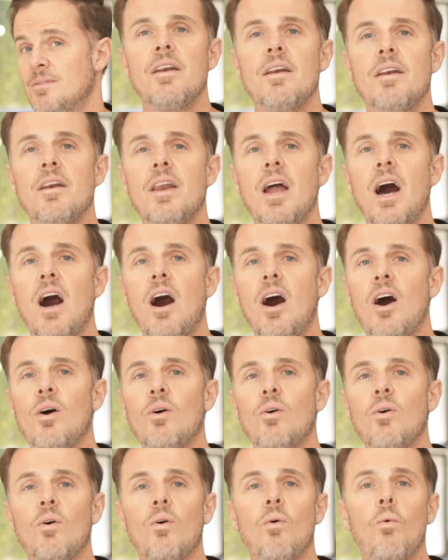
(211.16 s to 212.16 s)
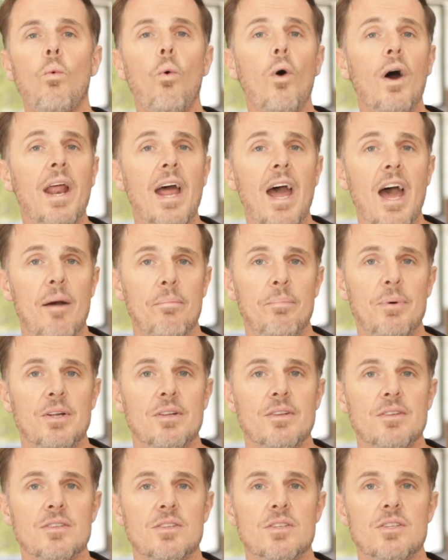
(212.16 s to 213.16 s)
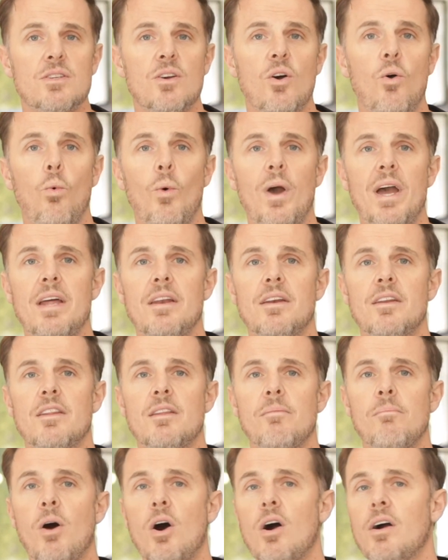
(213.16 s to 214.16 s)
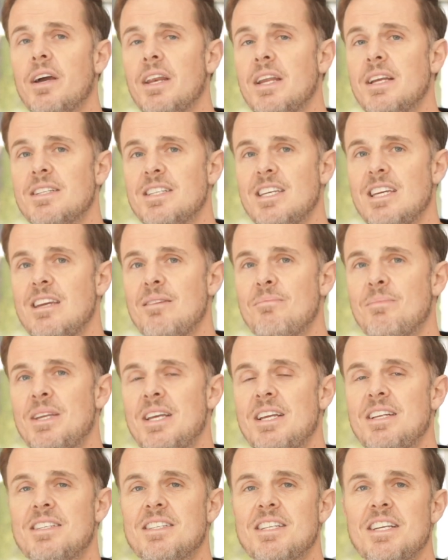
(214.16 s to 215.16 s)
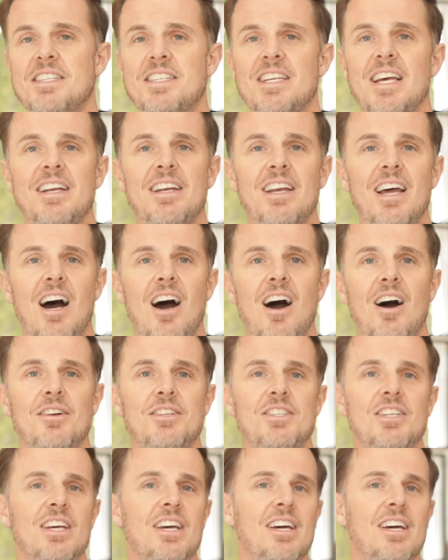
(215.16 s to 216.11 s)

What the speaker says: Now, what happens when the marketing team needs to send out